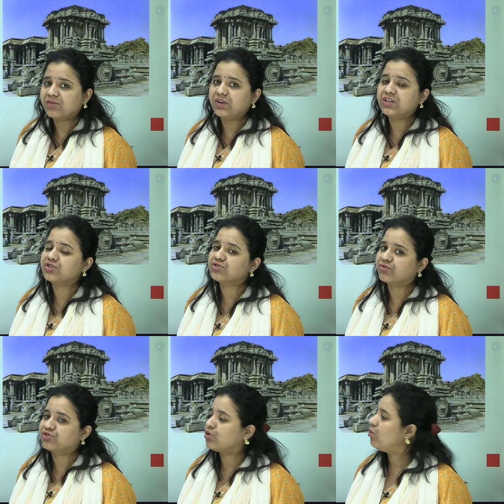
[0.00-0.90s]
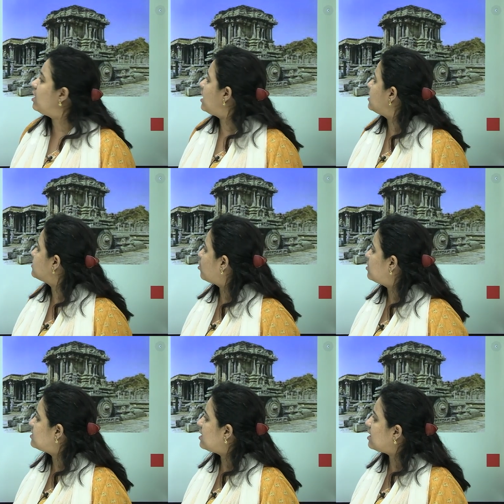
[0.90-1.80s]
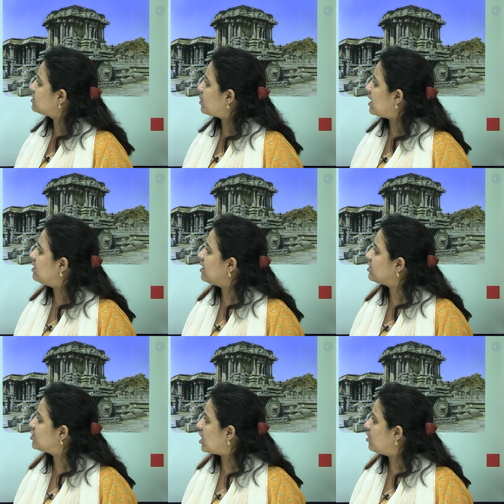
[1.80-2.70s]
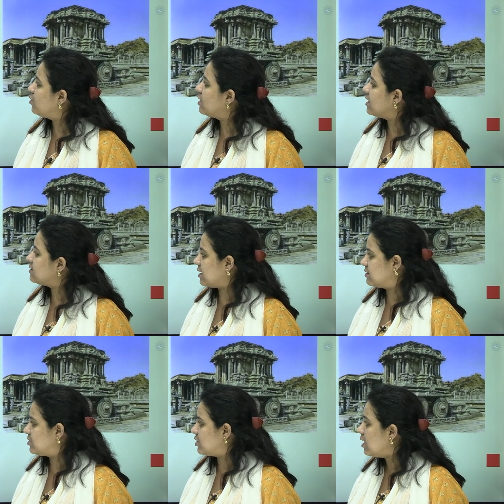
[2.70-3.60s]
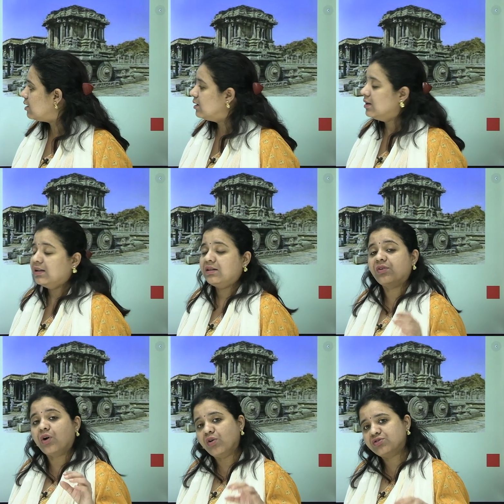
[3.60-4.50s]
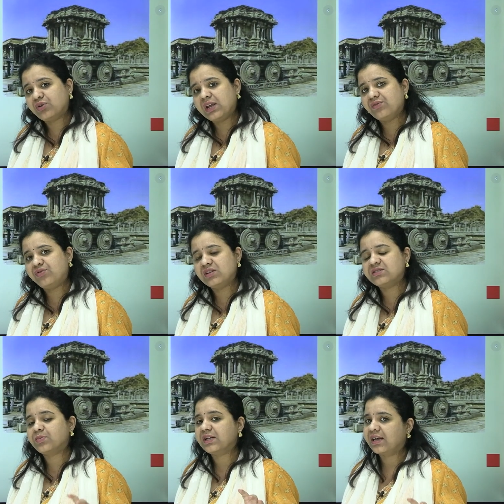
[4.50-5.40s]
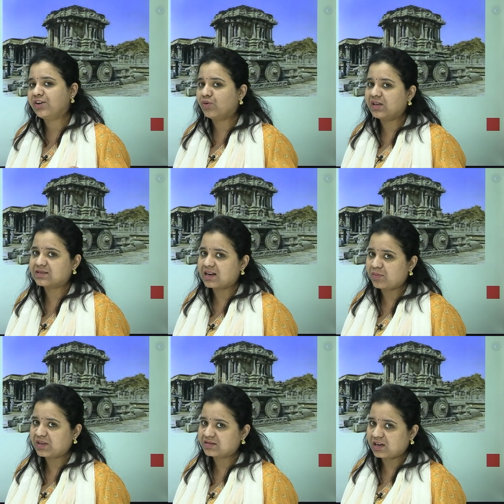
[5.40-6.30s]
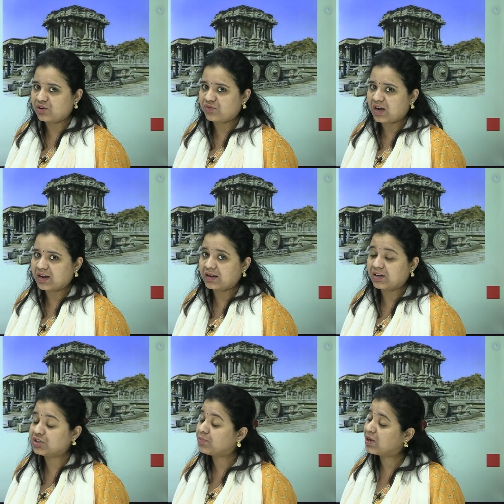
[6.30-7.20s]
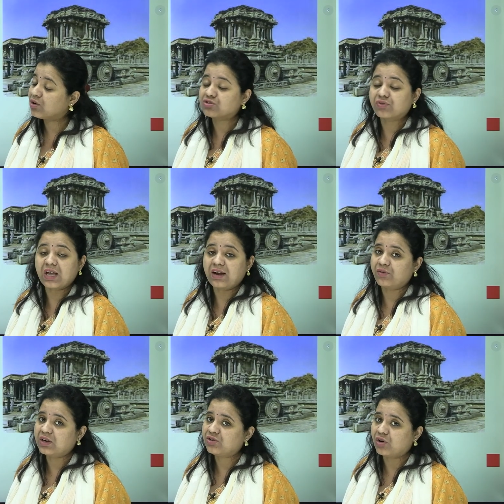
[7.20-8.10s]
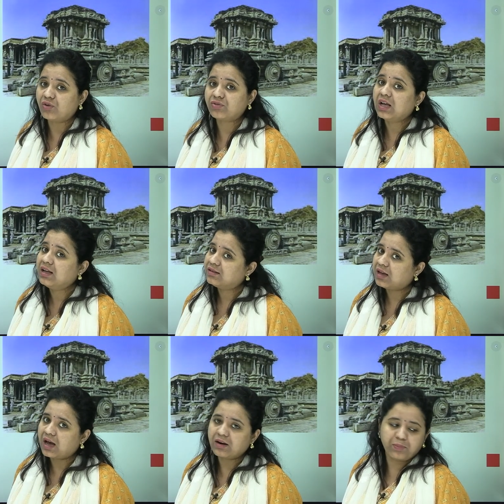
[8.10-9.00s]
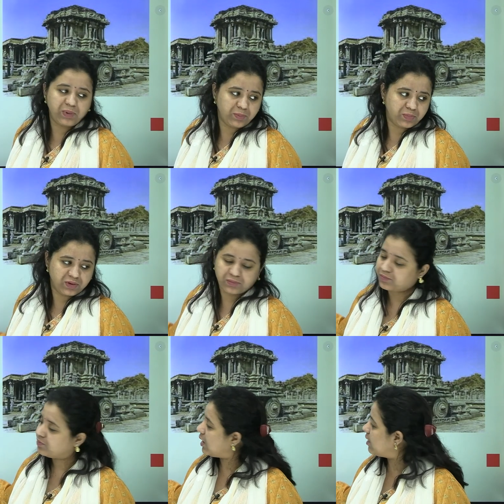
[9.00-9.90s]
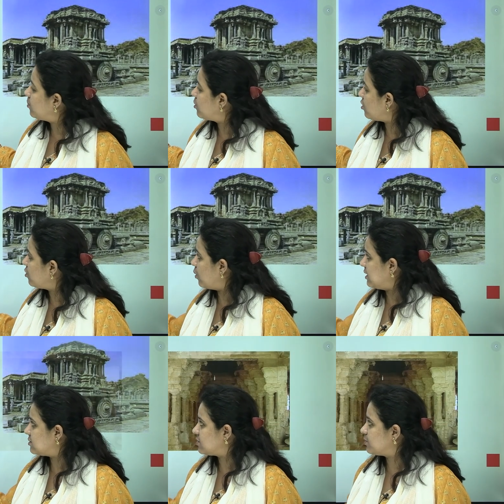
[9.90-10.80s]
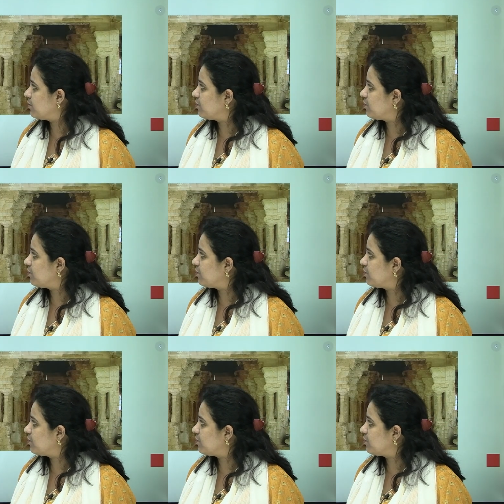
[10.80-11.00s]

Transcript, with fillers: the features of Cholas, Hoysalas, Pandyas, Chalukyas, etc. They were also influenced by the Indo-Islamic style of architecture because of the advent of the Arab people, Arab conquest.